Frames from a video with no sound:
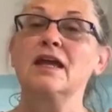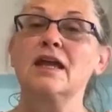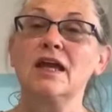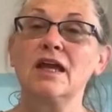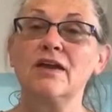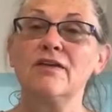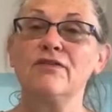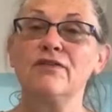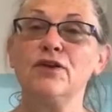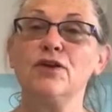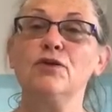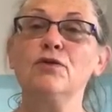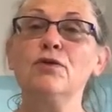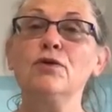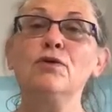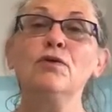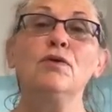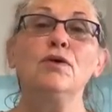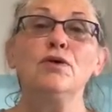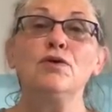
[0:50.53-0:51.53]
if
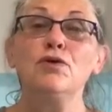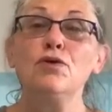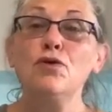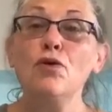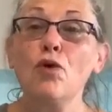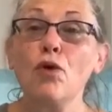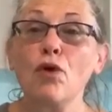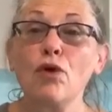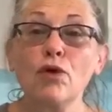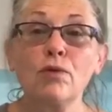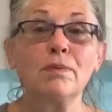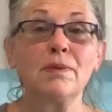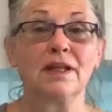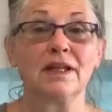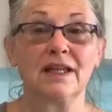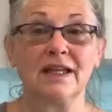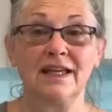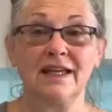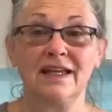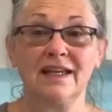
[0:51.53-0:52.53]
you
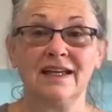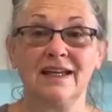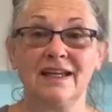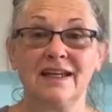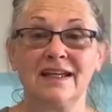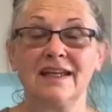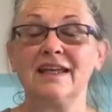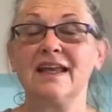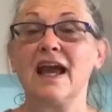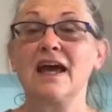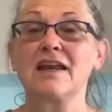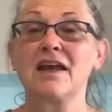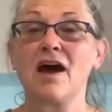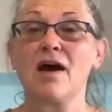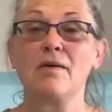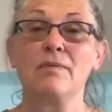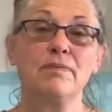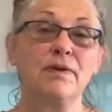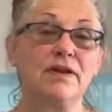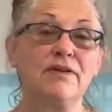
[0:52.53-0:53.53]
normally get
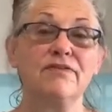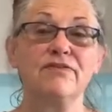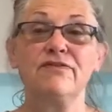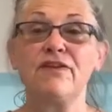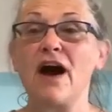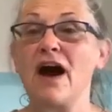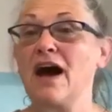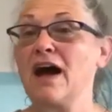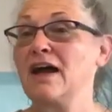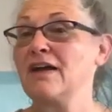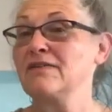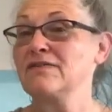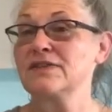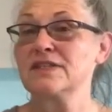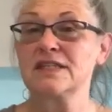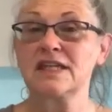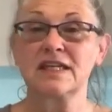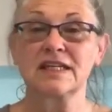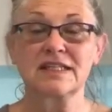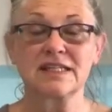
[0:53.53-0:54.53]
up at 5,
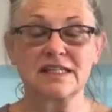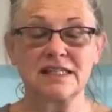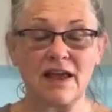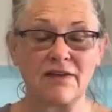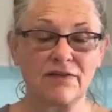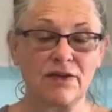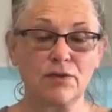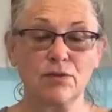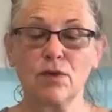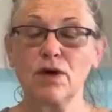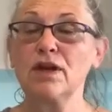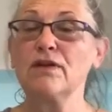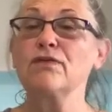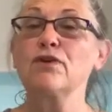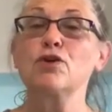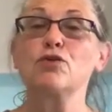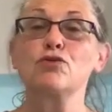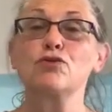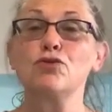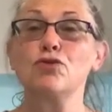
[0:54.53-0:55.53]
6, 7, whatever
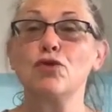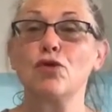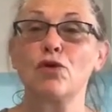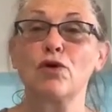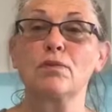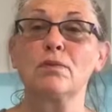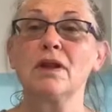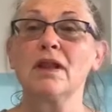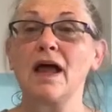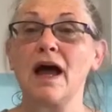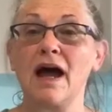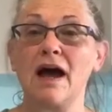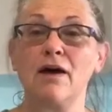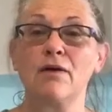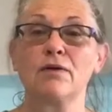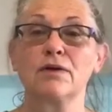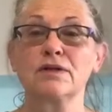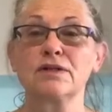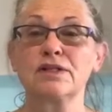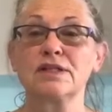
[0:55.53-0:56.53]
your normal
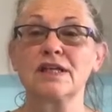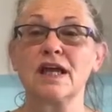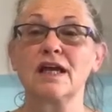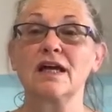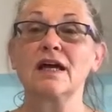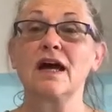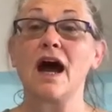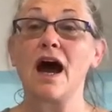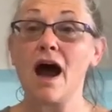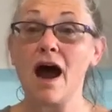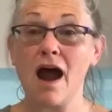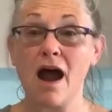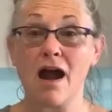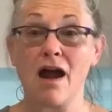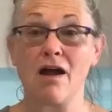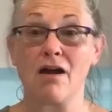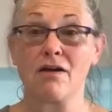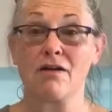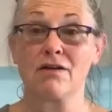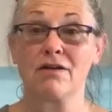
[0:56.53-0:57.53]
hours
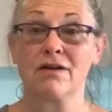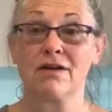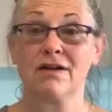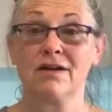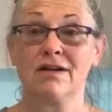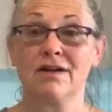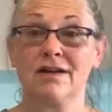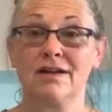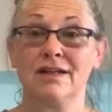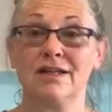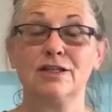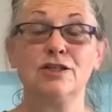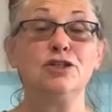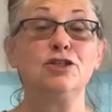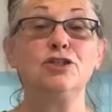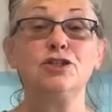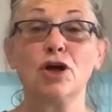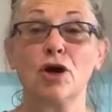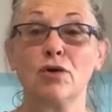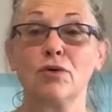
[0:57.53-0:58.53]
are,
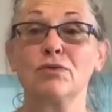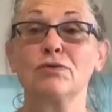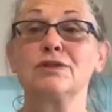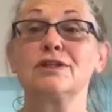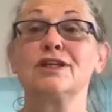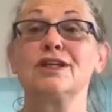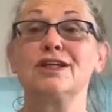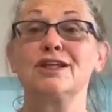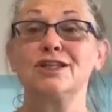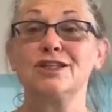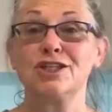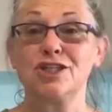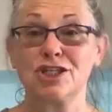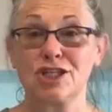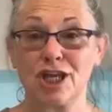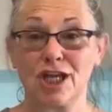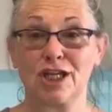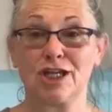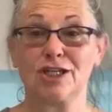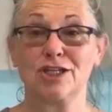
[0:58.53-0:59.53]
don't
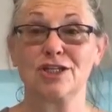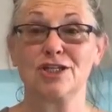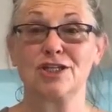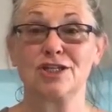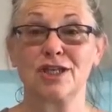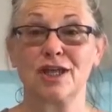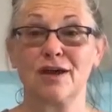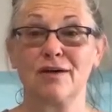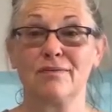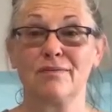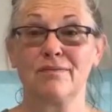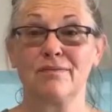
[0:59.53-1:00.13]
change them.